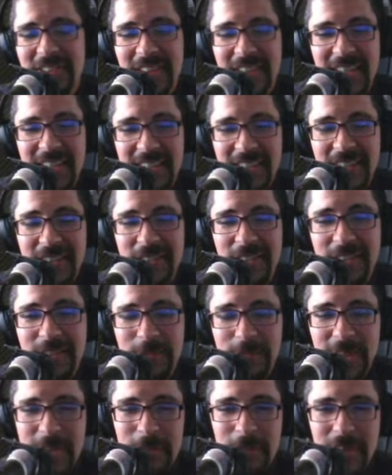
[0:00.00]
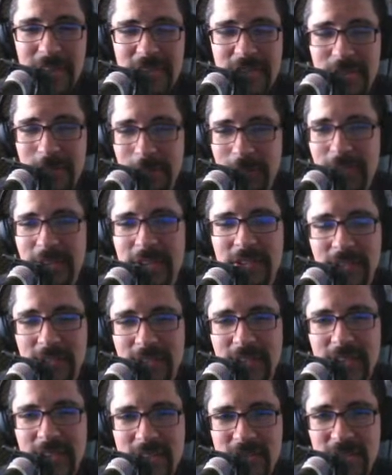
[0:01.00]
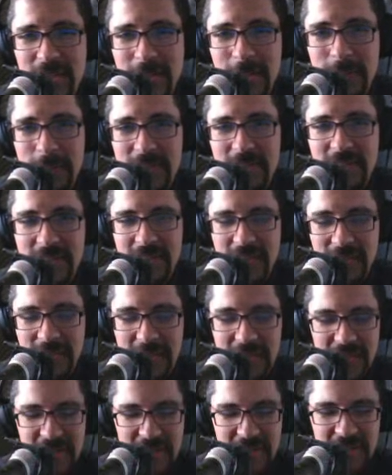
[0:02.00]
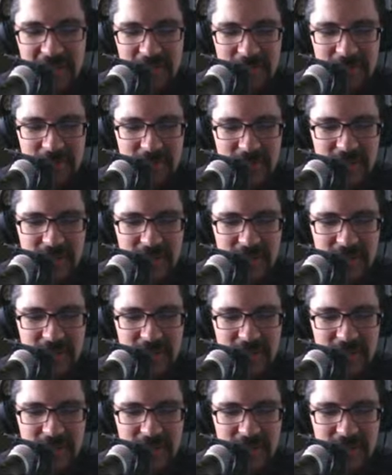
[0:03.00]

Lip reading: thing is when I watch The Prince of Egypt, the